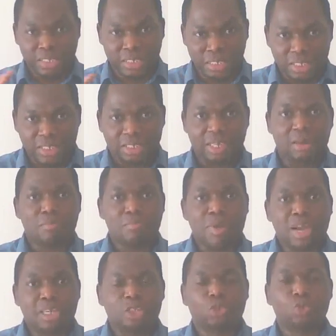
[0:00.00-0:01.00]
a sister
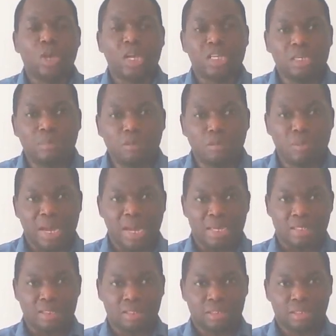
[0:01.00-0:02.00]
married to an Igbo
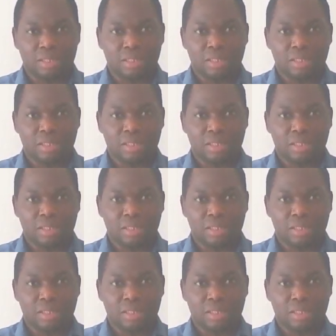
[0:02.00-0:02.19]
man,